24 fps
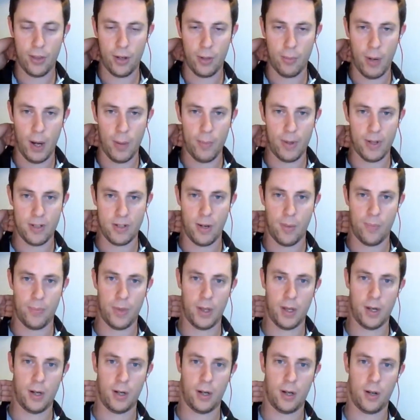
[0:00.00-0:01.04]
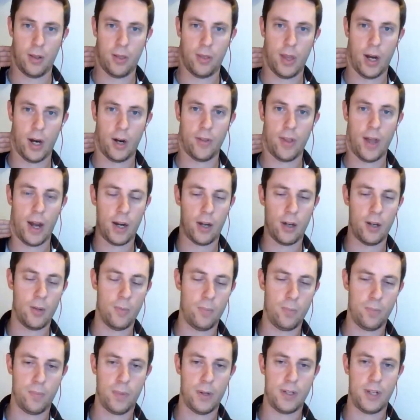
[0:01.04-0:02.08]
there might be something there that could
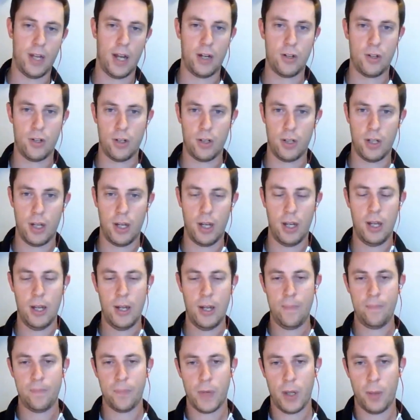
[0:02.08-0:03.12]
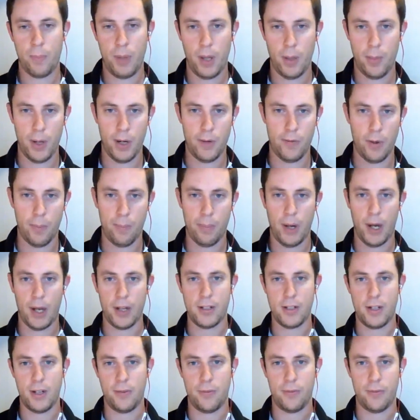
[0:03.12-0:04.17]
potentially be a bit of a
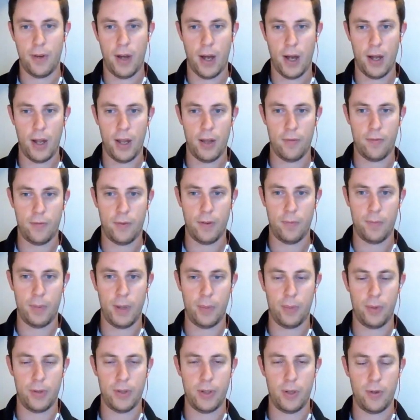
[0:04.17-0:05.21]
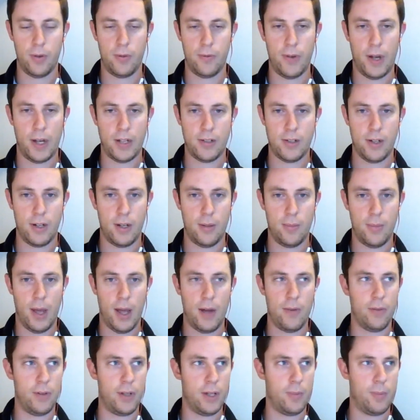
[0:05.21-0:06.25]
bust if people do invest in him
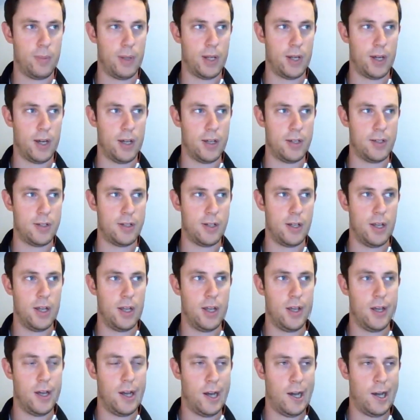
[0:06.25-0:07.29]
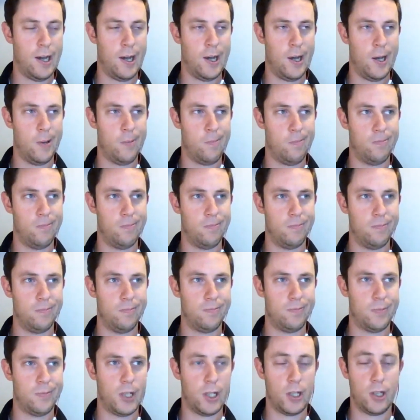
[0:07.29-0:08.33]
heavily, because
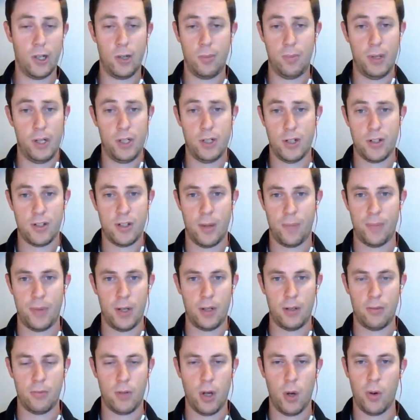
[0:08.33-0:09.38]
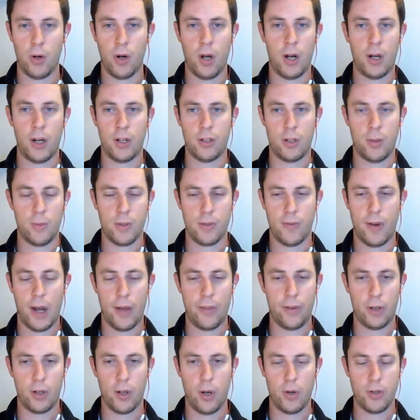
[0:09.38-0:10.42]
there could be just something going on in
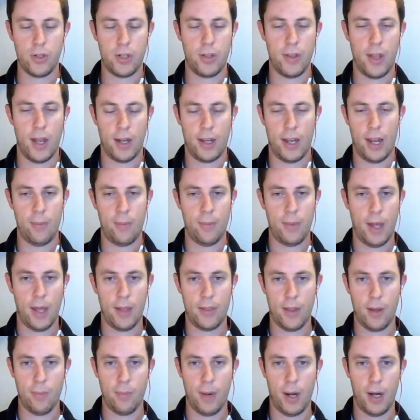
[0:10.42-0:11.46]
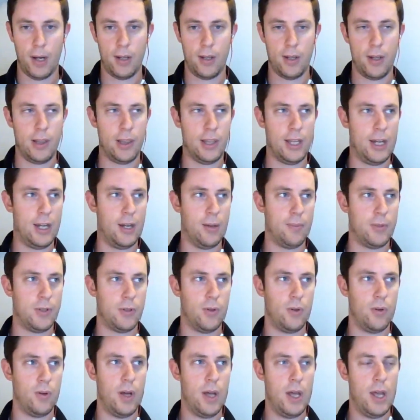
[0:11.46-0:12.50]
terms of how they're coaching that game that might lead them
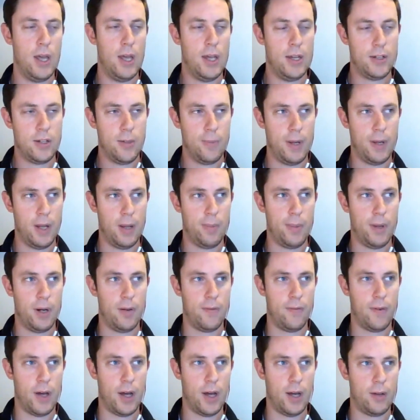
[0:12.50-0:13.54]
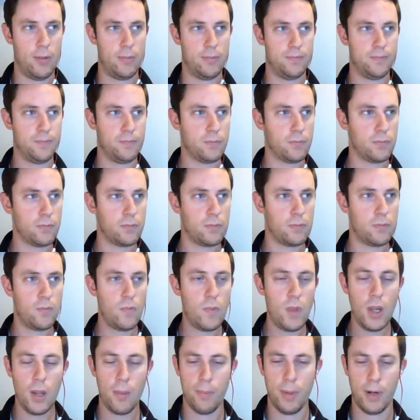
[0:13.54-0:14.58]
to be a bit of a
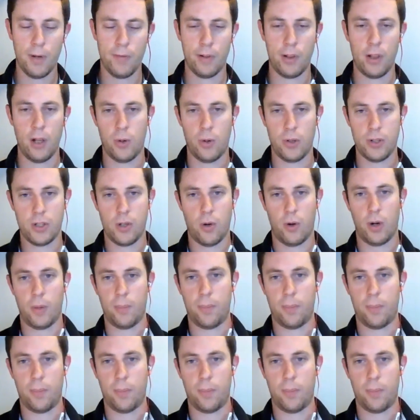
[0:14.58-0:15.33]
lower